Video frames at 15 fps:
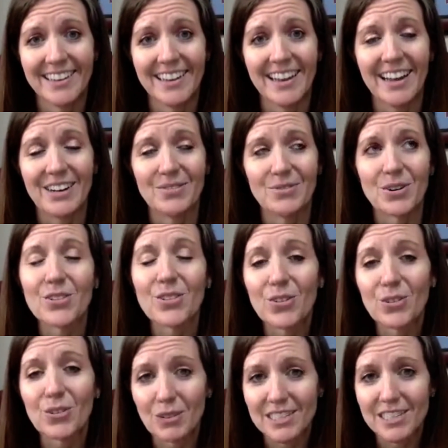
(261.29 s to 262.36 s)
And we're the
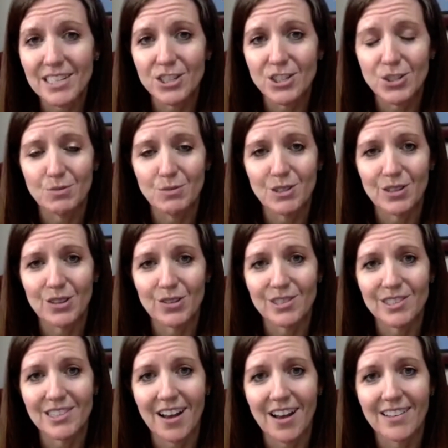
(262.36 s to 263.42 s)
only ones consumed in
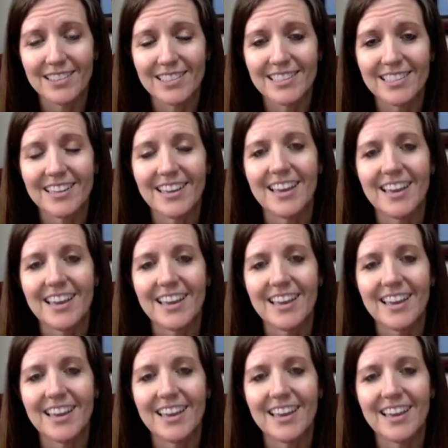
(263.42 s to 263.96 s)
those thoughts.